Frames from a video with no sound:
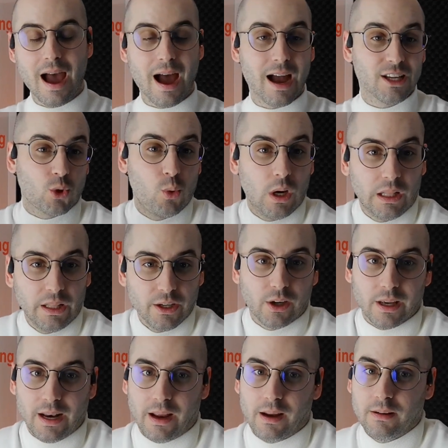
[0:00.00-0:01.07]
as quickly you
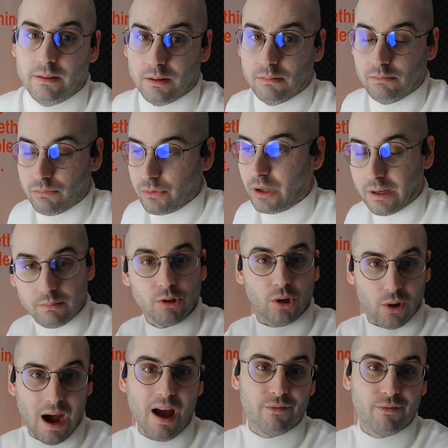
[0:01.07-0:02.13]
can
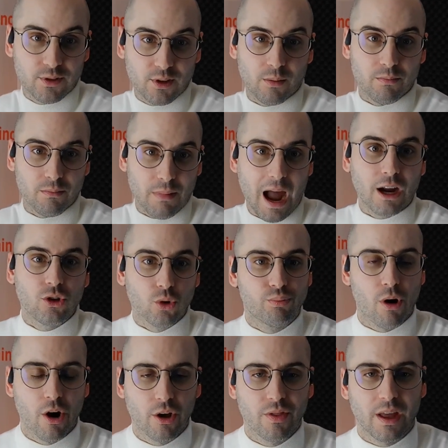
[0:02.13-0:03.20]
have some actual
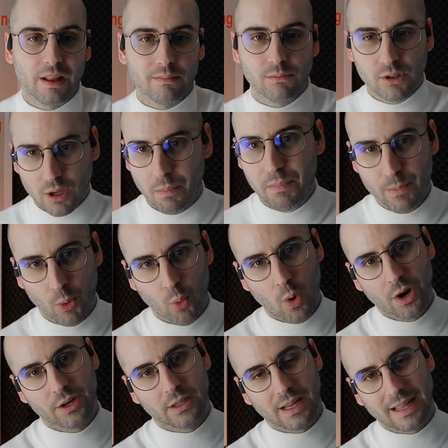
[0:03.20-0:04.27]
product that some people
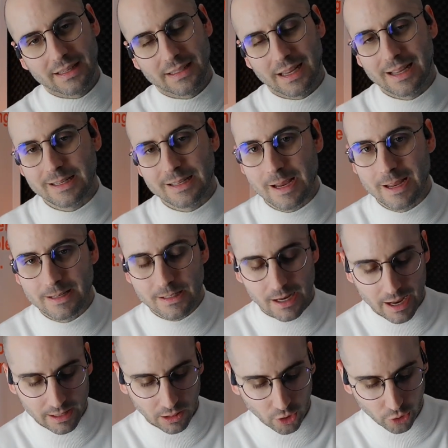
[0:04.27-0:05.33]
want
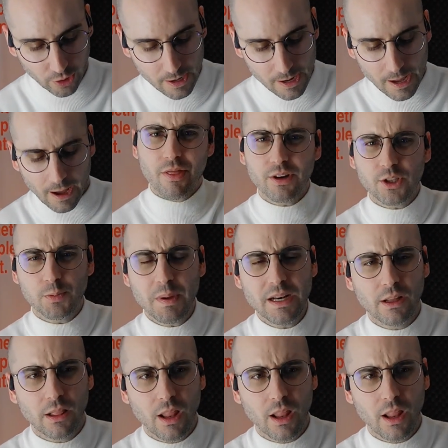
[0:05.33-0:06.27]
and learn. There's been